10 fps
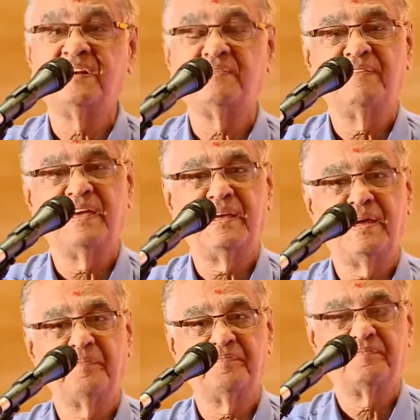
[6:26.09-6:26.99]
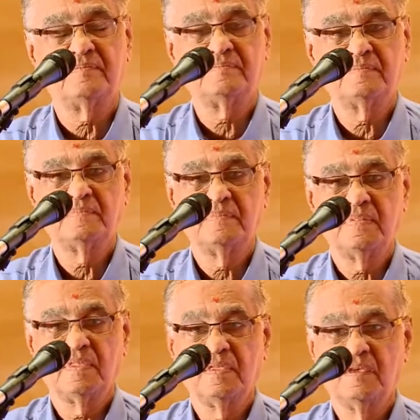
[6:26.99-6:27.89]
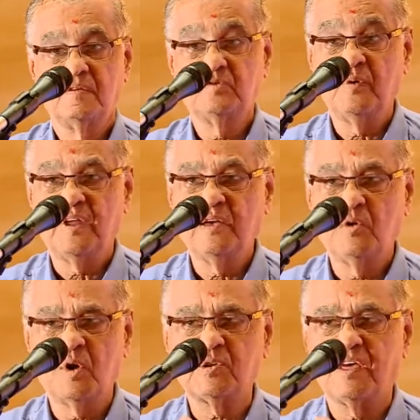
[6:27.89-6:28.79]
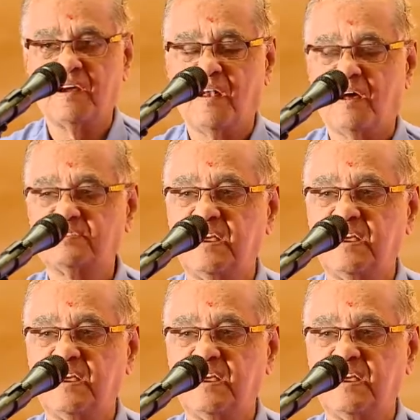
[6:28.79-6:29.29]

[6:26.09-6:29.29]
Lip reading: that way. So when I go to the class